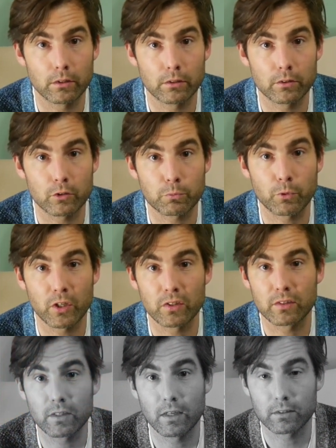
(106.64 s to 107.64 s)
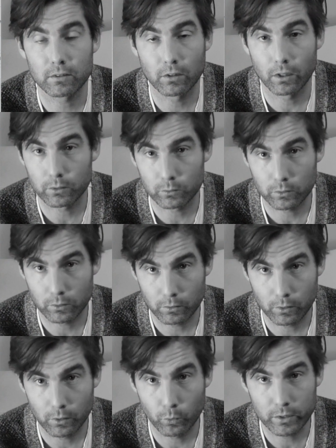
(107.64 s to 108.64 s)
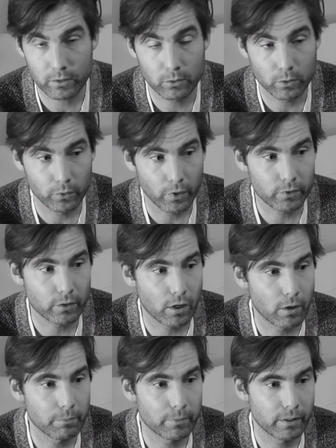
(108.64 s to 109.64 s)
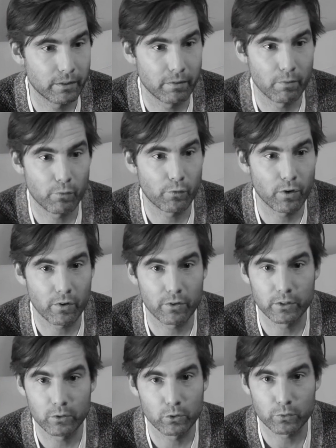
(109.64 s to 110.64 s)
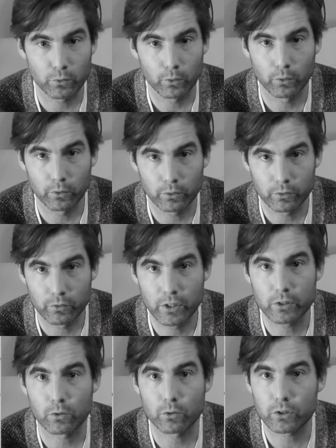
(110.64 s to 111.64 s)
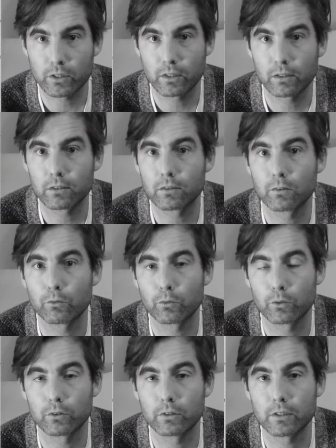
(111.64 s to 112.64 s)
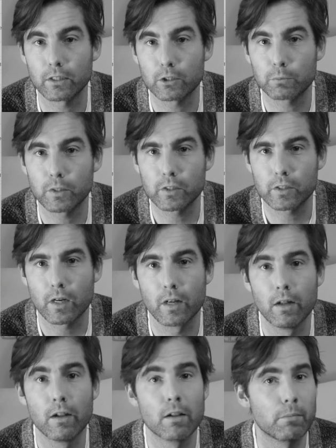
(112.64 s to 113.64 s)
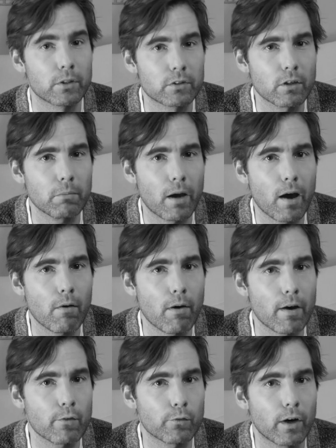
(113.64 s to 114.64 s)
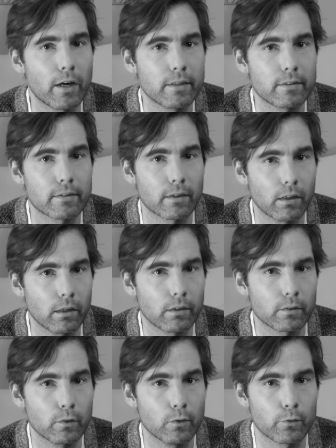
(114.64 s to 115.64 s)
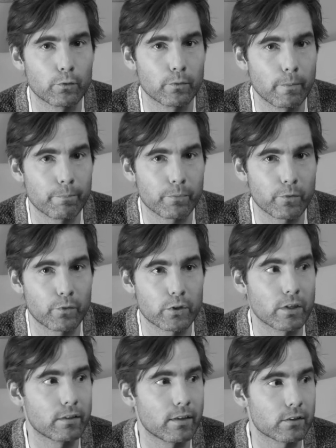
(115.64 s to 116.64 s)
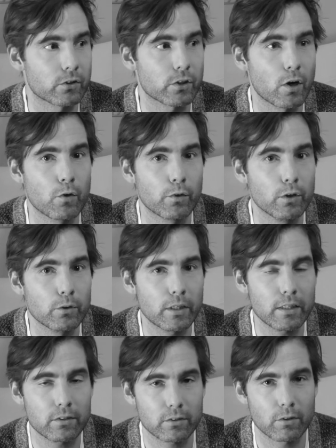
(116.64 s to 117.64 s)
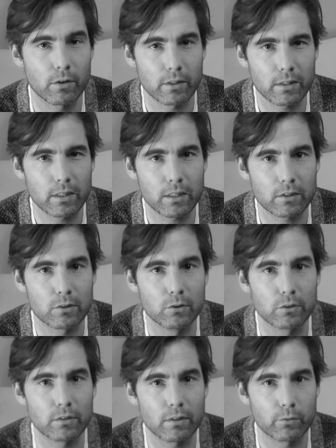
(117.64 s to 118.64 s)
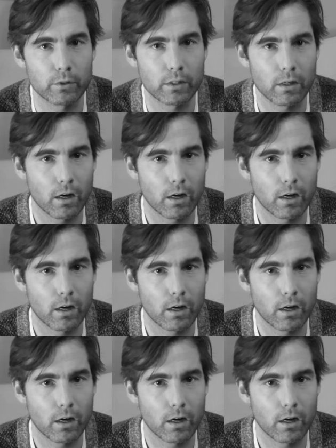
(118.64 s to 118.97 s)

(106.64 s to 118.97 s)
sprint kit with google.com, a very useful resource kit for design sprints. But somehow I find that a lot of facilitators overlook it, so I think it's good if we